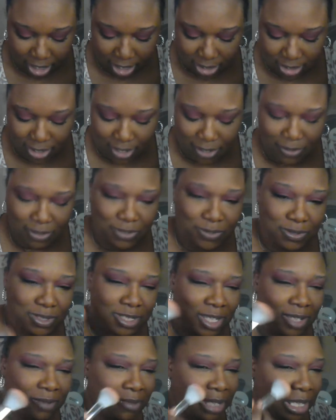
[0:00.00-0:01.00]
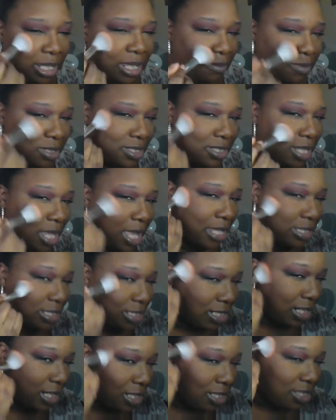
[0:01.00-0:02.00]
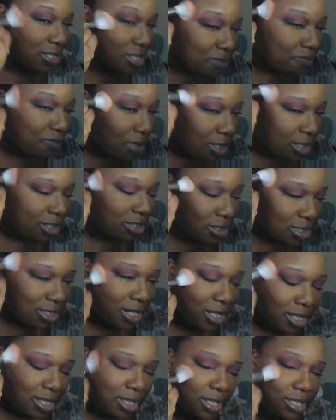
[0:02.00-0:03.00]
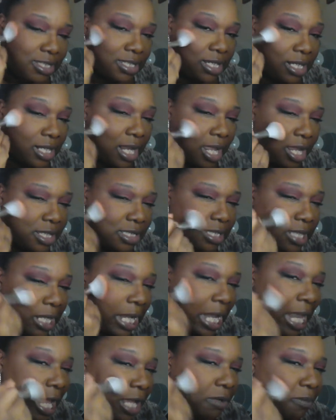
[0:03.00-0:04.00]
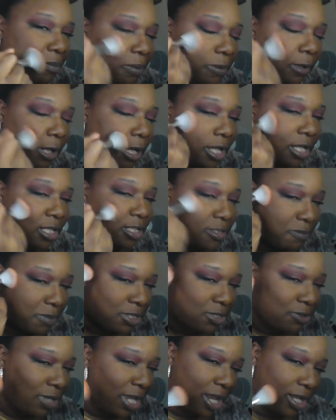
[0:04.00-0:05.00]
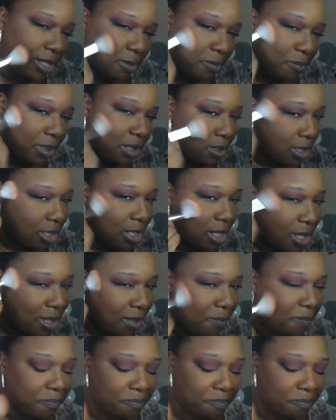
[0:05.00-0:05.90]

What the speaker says: So you see me, I'm just constantly in this blush. It's a nice light blush, but you have to build it up.